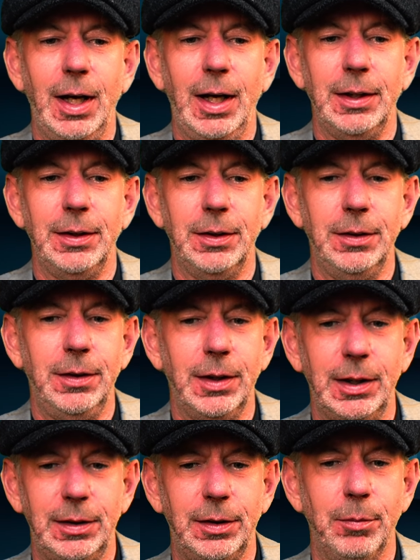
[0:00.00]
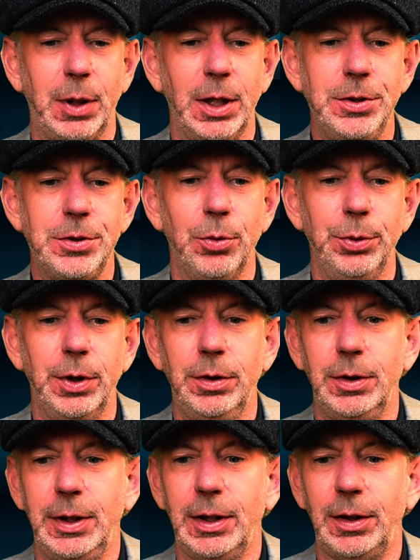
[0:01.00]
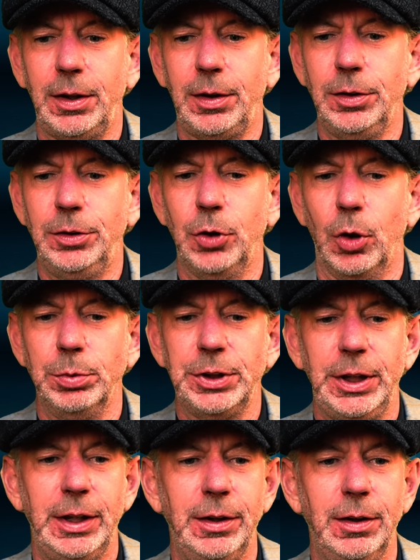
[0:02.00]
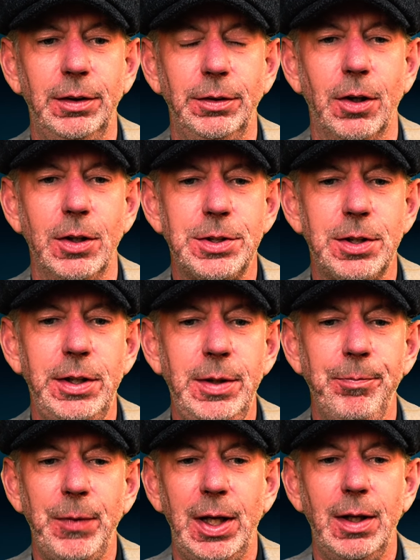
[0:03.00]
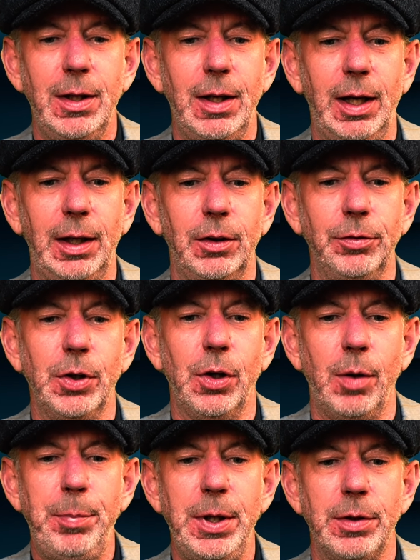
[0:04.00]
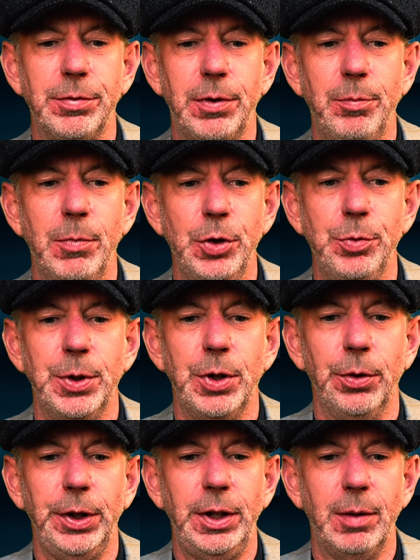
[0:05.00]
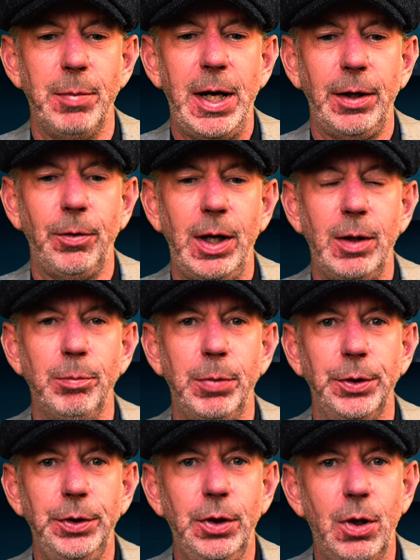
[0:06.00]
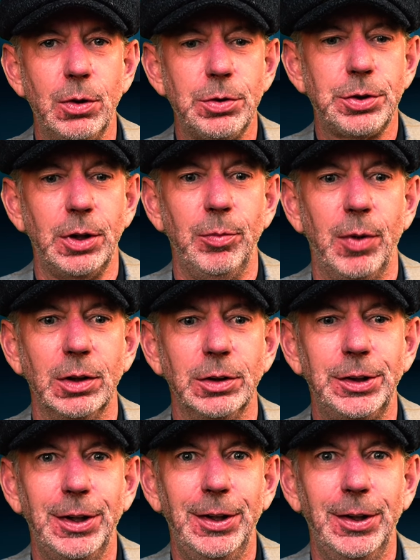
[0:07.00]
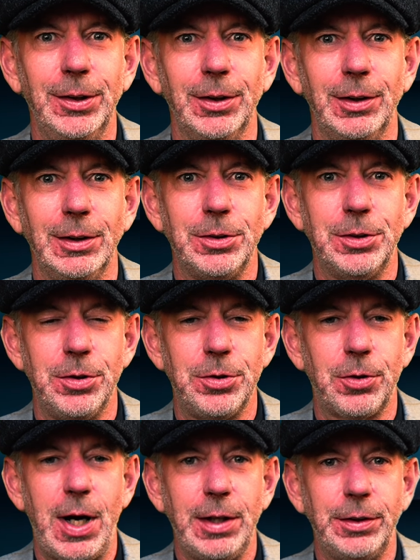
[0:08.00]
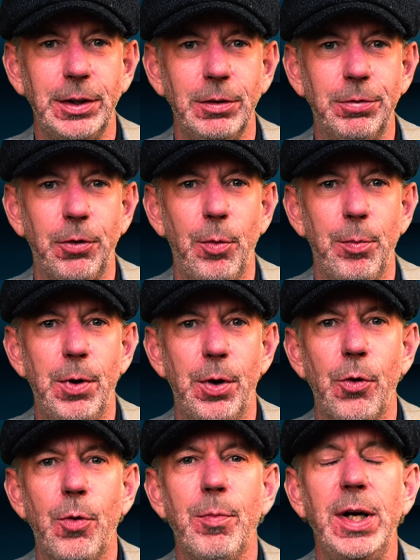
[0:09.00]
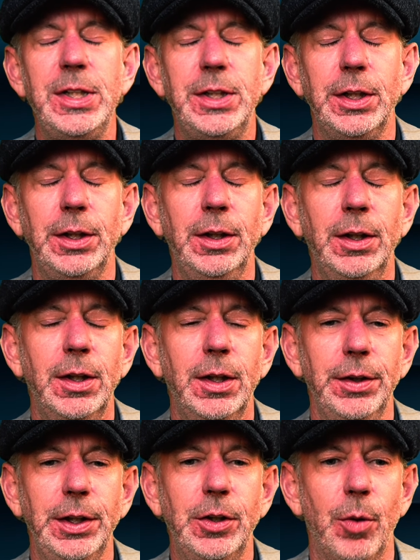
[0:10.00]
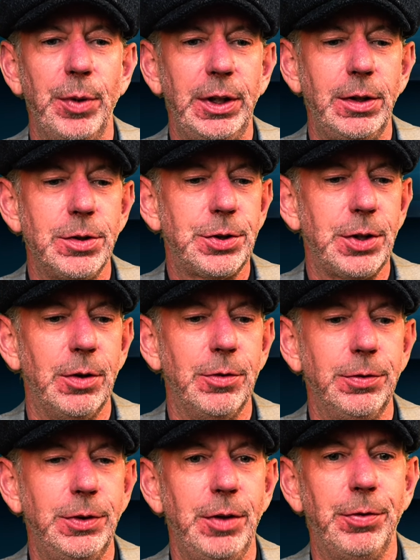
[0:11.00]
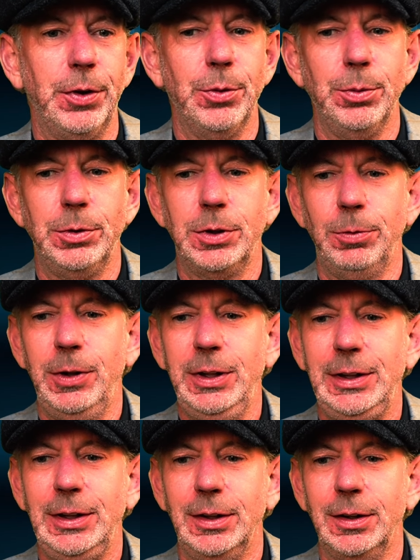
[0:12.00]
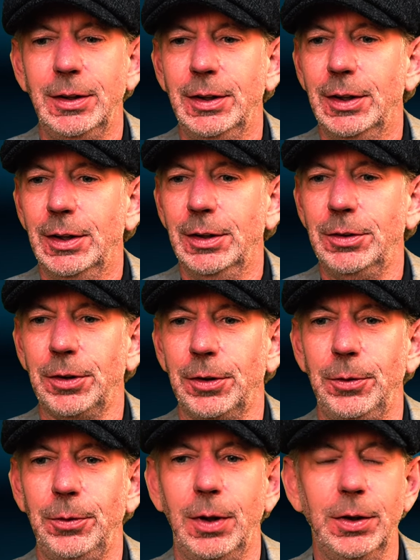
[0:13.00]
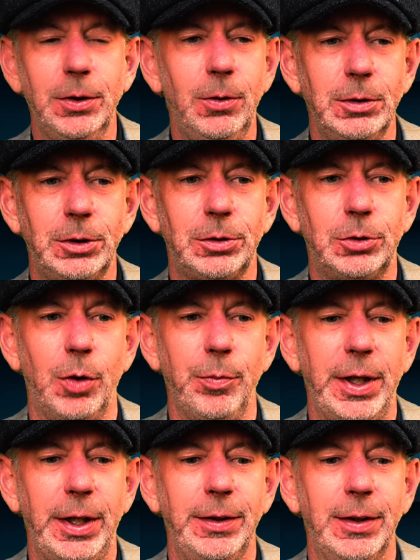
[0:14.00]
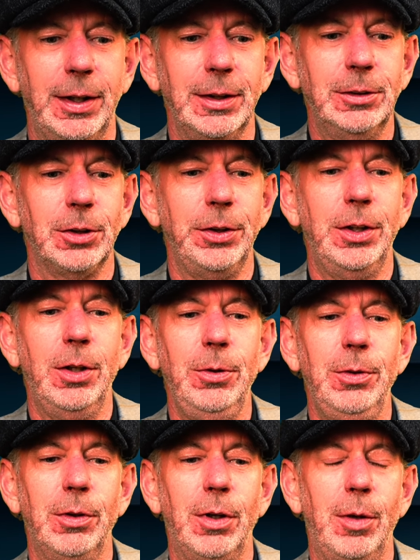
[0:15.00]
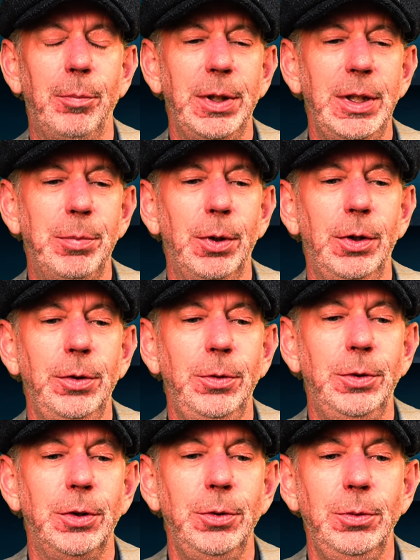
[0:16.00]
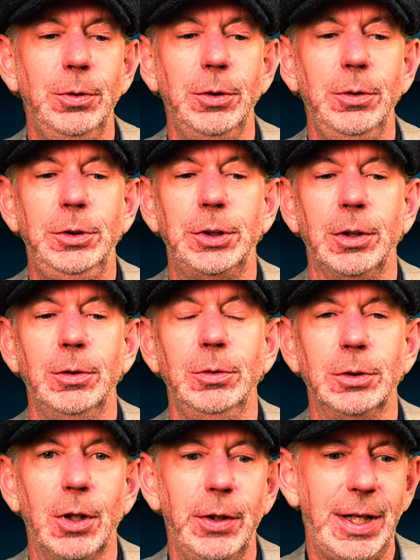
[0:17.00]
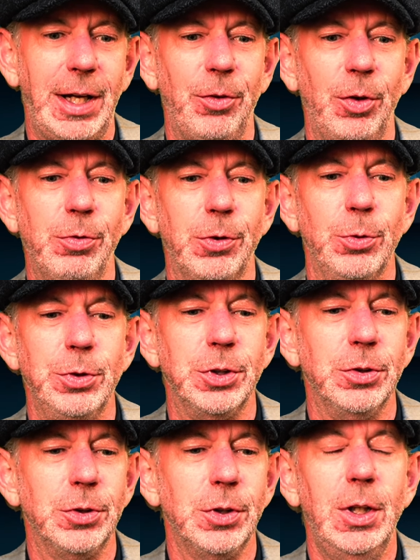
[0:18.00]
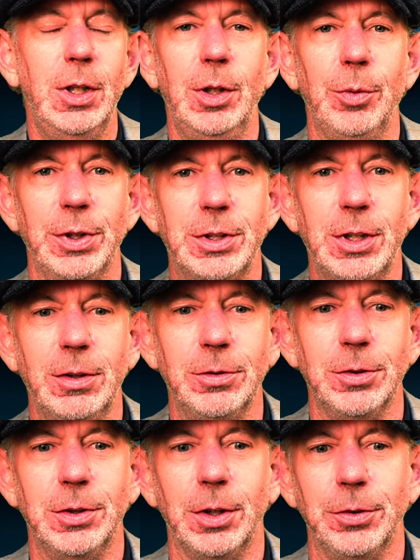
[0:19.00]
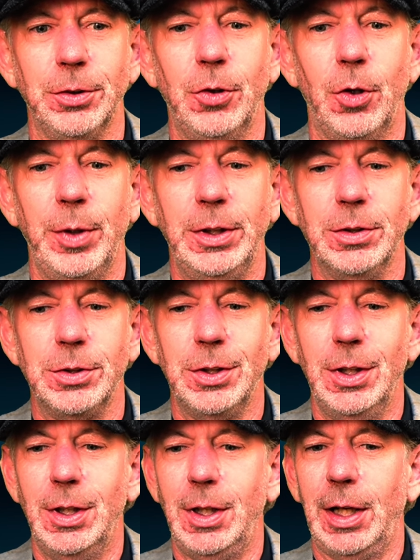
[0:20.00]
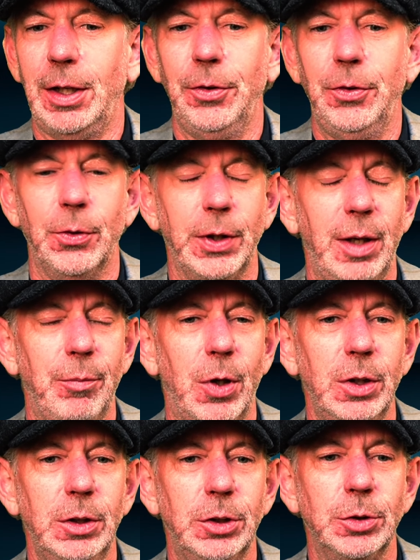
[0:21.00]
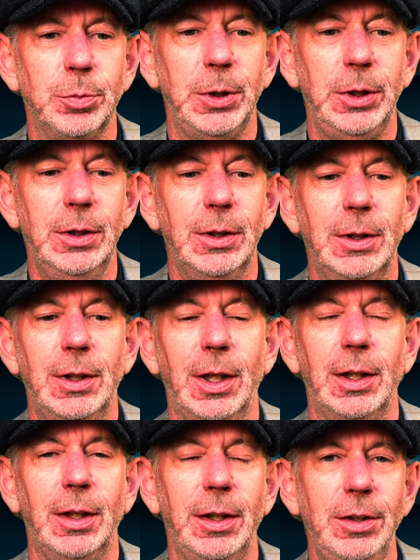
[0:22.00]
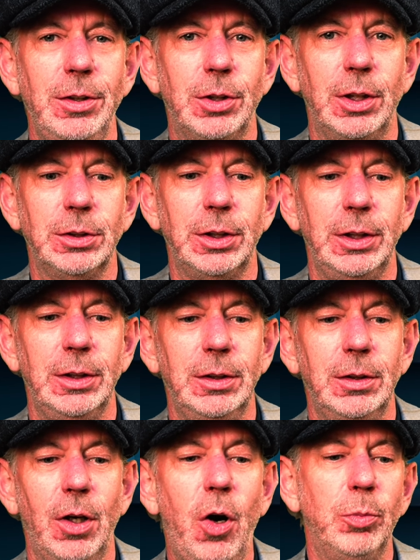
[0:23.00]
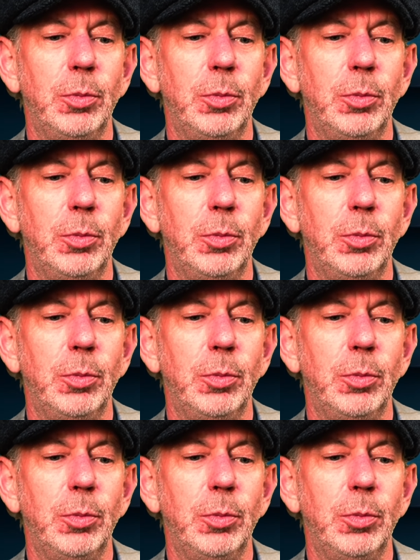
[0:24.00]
and the placeholder drops in nicely, and I've got a bit of movement on in the background, but not so much that it's distracting from or making the comment itself difficult to read. So I thought I'd just drop that in there, because I know there are people who do shows like Anna and Fortunes with tons and tons of comments, and I thought that might just be an interesting